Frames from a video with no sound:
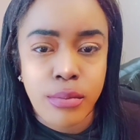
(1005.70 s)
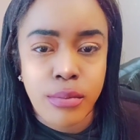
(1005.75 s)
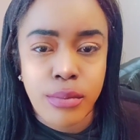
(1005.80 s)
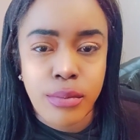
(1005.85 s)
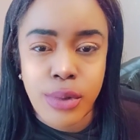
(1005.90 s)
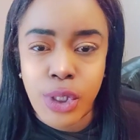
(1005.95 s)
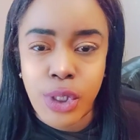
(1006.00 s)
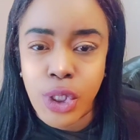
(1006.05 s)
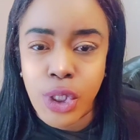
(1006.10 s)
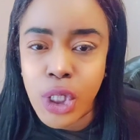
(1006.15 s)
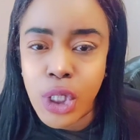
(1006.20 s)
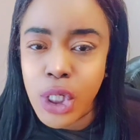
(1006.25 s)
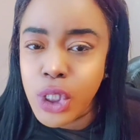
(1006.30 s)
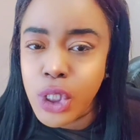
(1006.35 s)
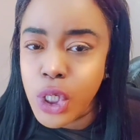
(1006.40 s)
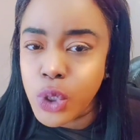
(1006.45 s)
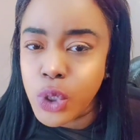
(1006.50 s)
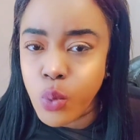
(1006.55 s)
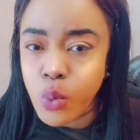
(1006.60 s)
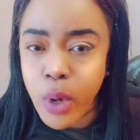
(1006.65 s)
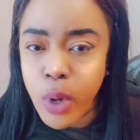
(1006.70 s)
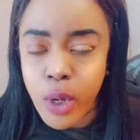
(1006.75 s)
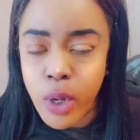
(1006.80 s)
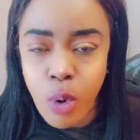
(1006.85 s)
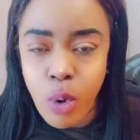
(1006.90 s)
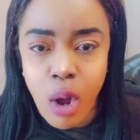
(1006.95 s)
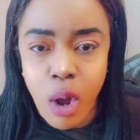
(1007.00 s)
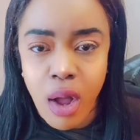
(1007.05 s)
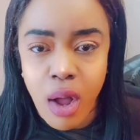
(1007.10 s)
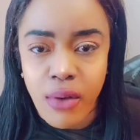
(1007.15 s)
She just went
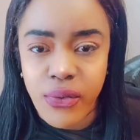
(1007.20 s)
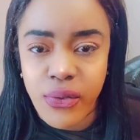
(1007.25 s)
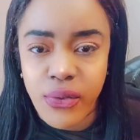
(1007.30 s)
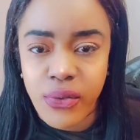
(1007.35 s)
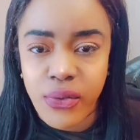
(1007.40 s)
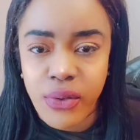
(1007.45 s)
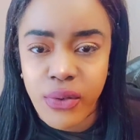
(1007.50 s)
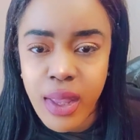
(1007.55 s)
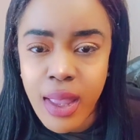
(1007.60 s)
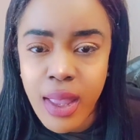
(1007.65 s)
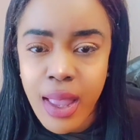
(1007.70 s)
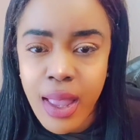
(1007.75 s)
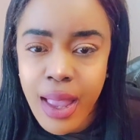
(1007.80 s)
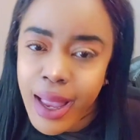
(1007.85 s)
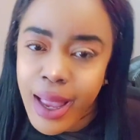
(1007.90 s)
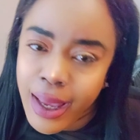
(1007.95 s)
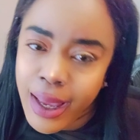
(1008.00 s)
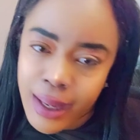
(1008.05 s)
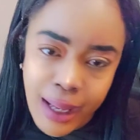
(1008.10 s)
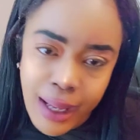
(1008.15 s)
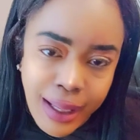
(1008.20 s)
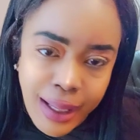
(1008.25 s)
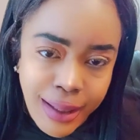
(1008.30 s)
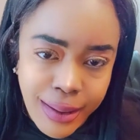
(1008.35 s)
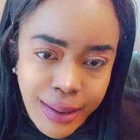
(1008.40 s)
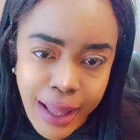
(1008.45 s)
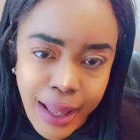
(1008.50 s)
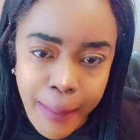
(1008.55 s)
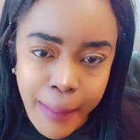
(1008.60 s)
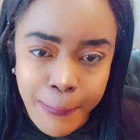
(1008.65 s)
off. And I kind
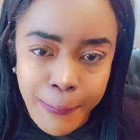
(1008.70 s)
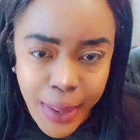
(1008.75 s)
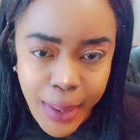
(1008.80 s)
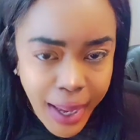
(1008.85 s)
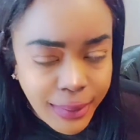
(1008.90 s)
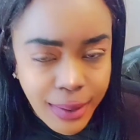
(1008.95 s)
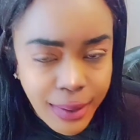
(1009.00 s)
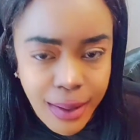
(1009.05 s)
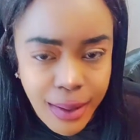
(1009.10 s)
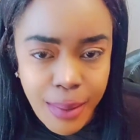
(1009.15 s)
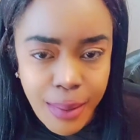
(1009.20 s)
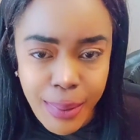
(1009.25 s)
of like backed her up.